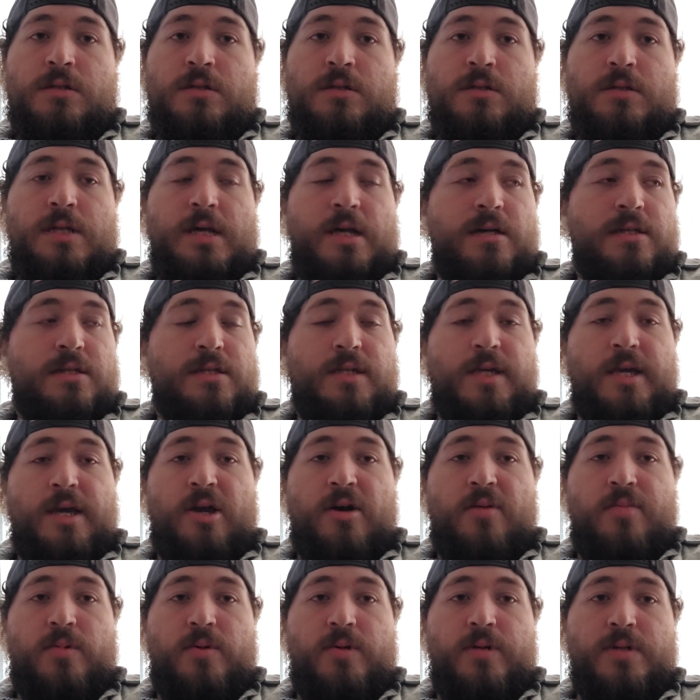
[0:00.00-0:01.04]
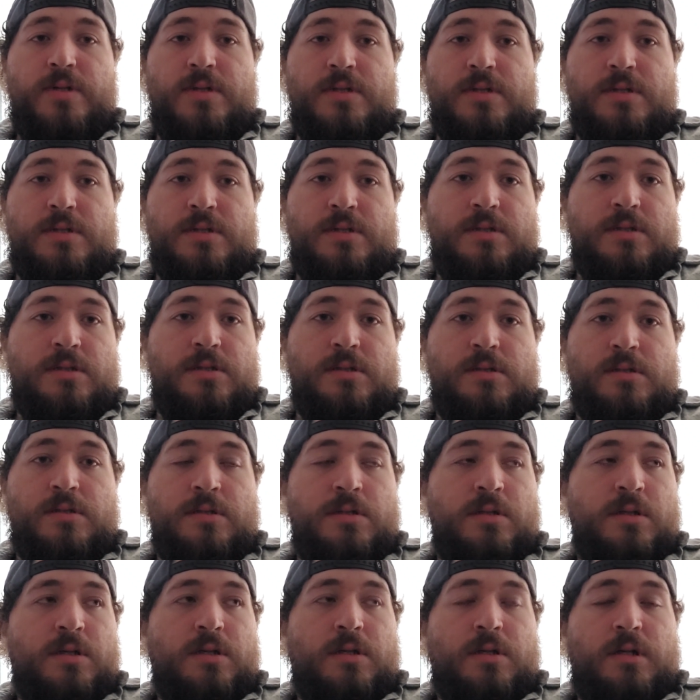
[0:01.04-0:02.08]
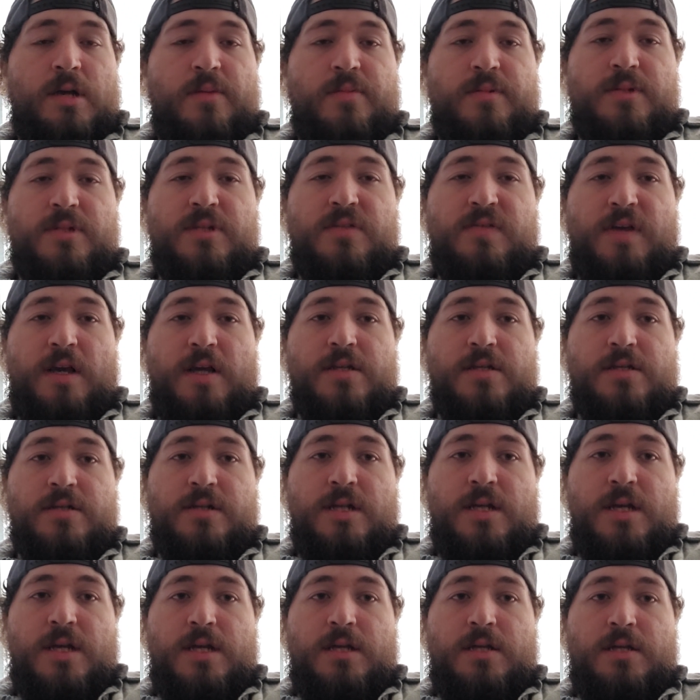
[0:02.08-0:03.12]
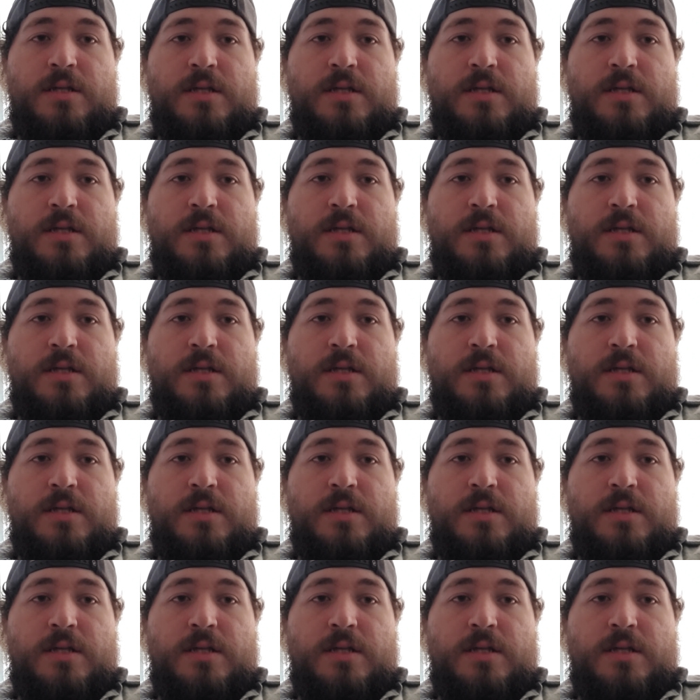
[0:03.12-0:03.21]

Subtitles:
Dallas Cowboys, I believe yesterday,